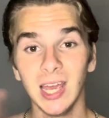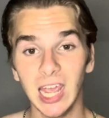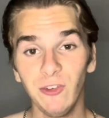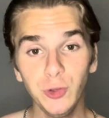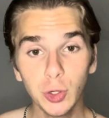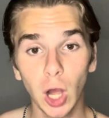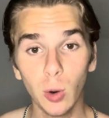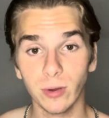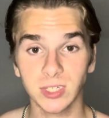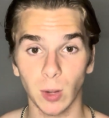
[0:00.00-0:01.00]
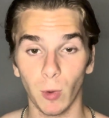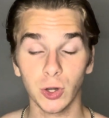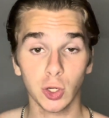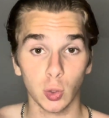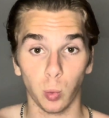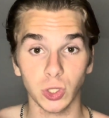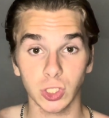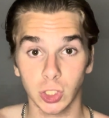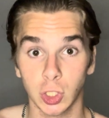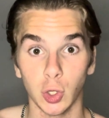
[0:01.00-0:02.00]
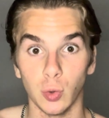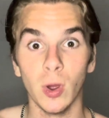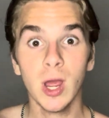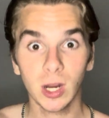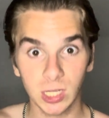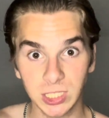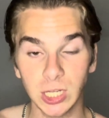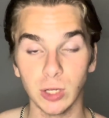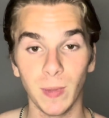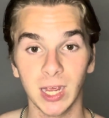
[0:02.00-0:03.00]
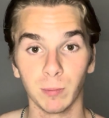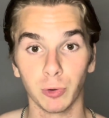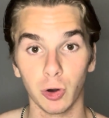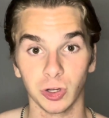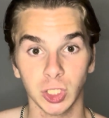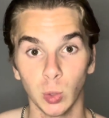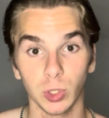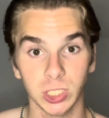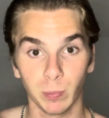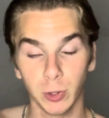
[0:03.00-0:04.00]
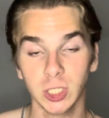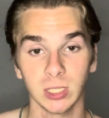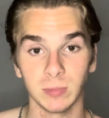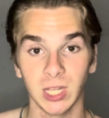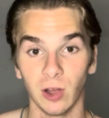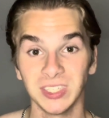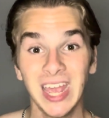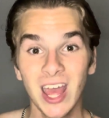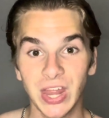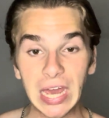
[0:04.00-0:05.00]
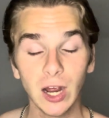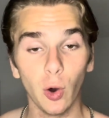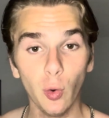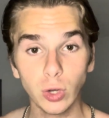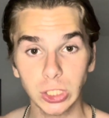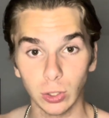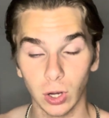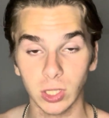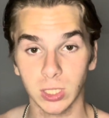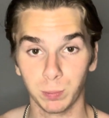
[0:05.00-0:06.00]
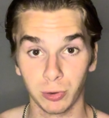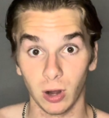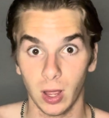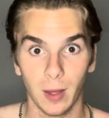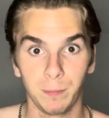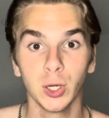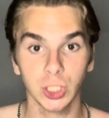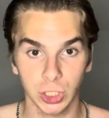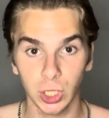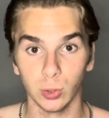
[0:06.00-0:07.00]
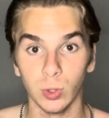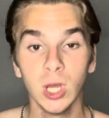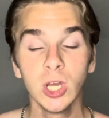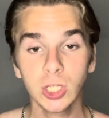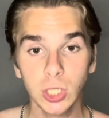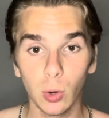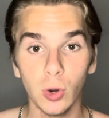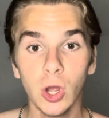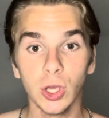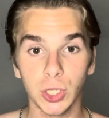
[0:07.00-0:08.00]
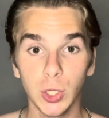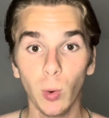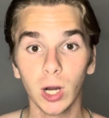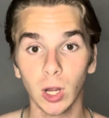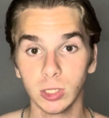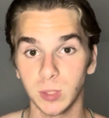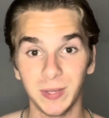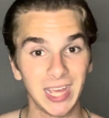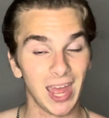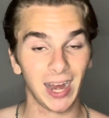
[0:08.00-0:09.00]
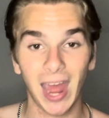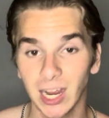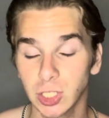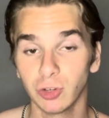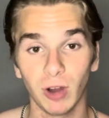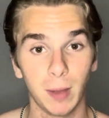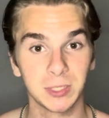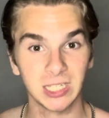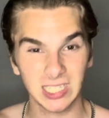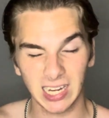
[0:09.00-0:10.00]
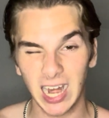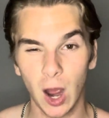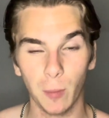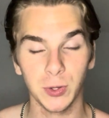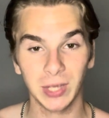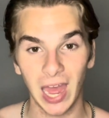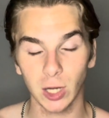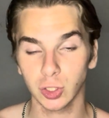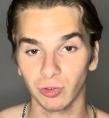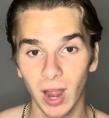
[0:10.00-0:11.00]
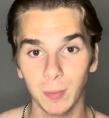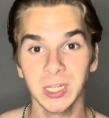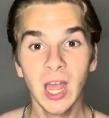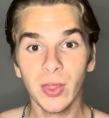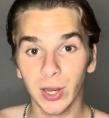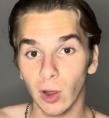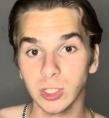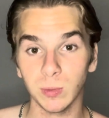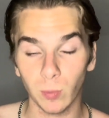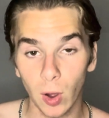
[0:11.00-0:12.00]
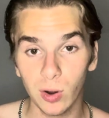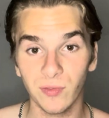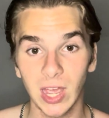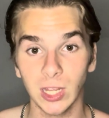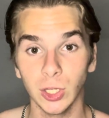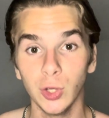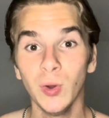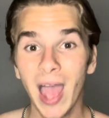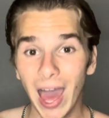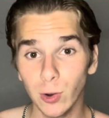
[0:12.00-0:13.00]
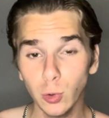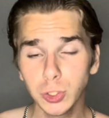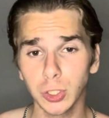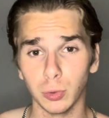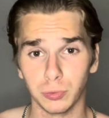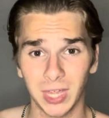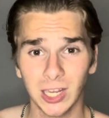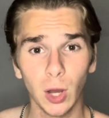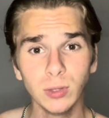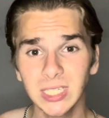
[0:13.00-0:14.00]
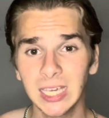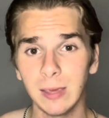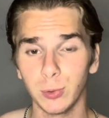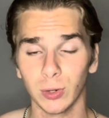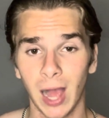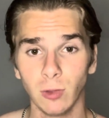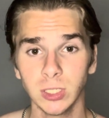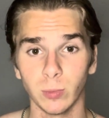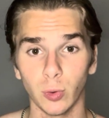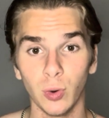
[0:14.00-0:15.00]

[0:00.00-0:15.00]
If you go with someone who wants to continue making progress, who wants to push themselves, they are also going to push you. So you are going to be getting extra reps because they're going to help you get extra reps. They're going to be motivating you, and also they're going to keep you accountable.